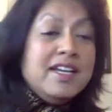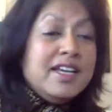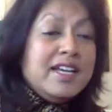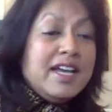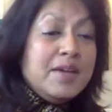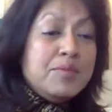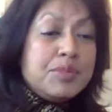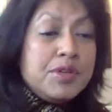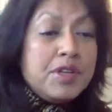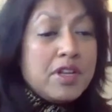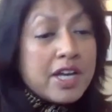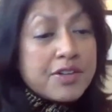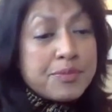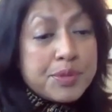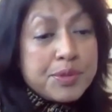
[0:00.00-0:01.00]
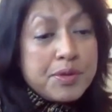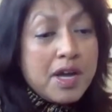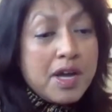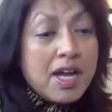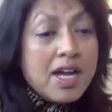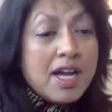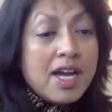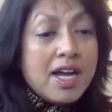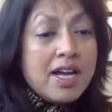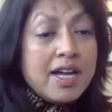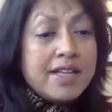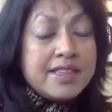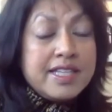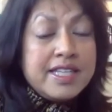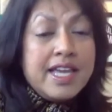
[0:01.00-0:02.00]
A lot of brouhaha.
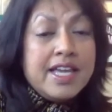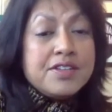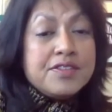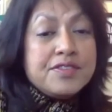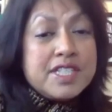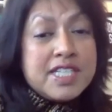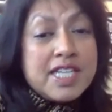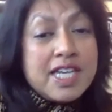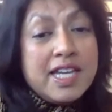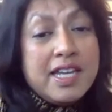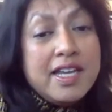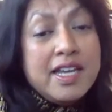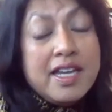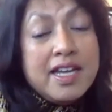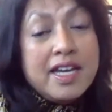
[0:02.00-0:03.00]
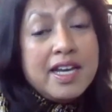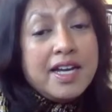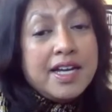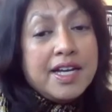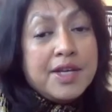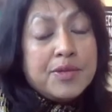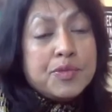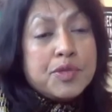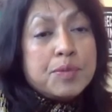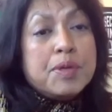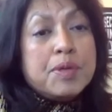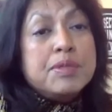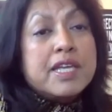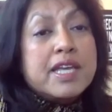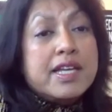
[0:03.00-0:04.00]
At the end of the day, the
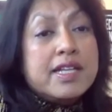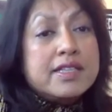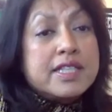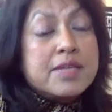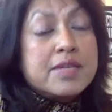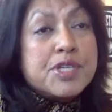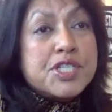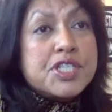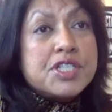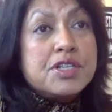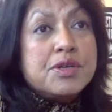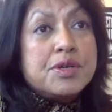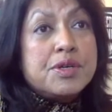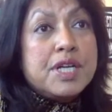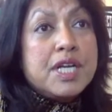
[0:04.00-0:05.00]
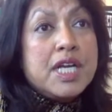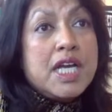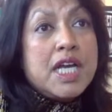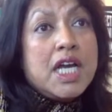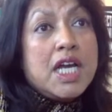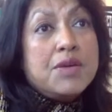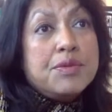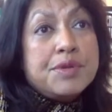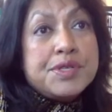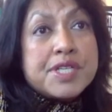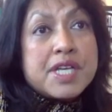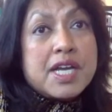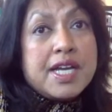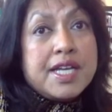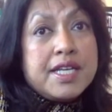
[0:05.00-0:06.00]
public health commissioner
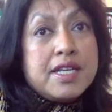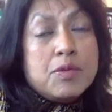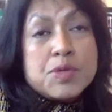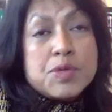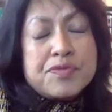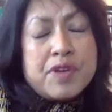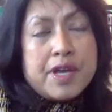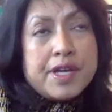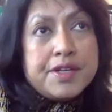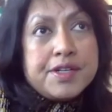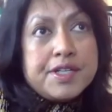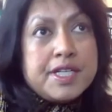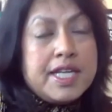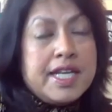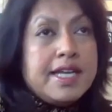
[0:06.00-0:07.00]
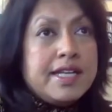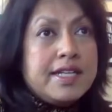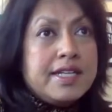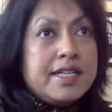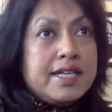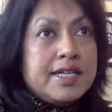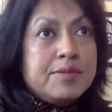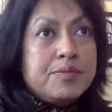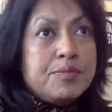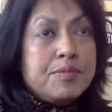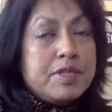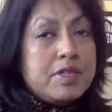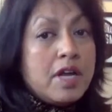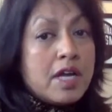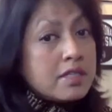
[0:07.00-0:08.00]
resigned. I was fired, and
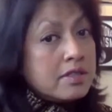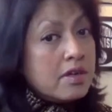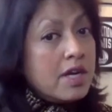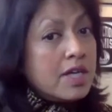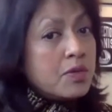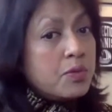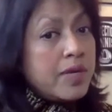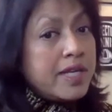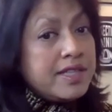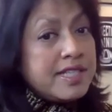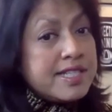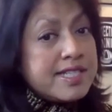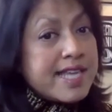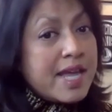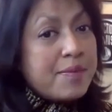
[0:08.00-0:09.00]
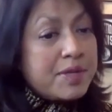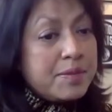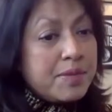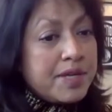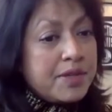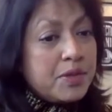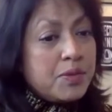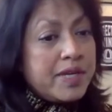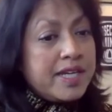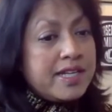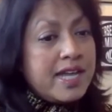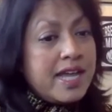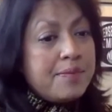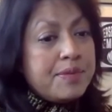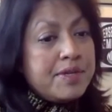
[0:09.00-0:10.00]
not when this happened. By the way, it
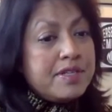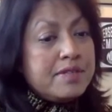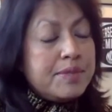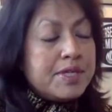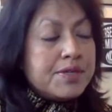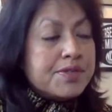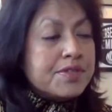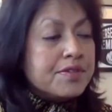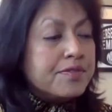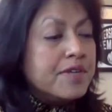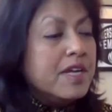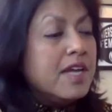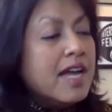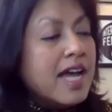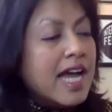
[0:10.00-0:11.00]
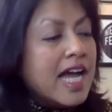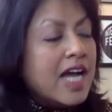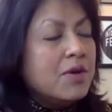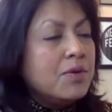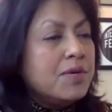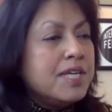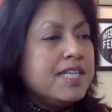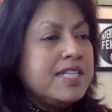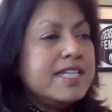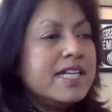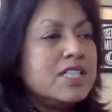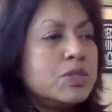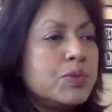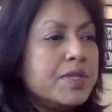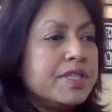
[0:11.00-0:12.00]
happened because of how he
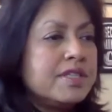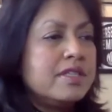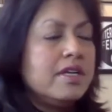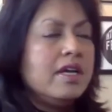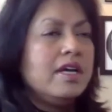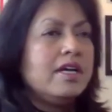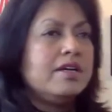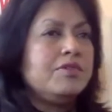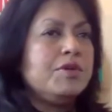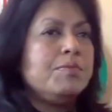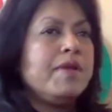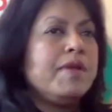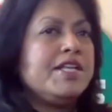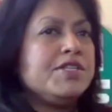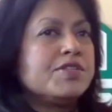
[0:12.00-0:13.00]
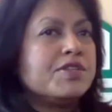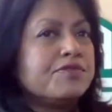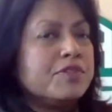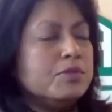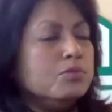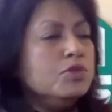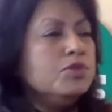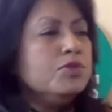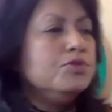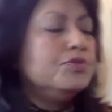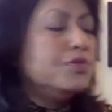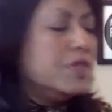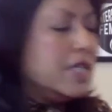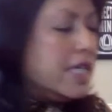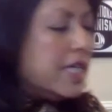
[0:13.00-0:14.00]
dealt with remains of the MOVE
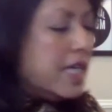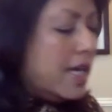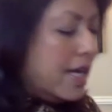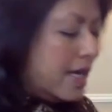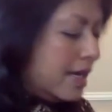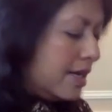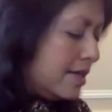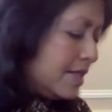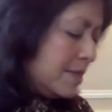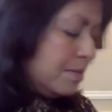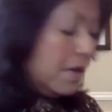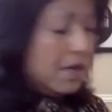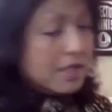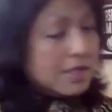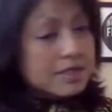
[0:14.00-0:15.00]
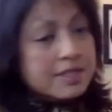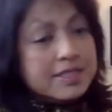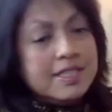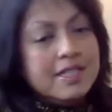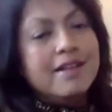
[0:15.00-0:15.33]
debacle.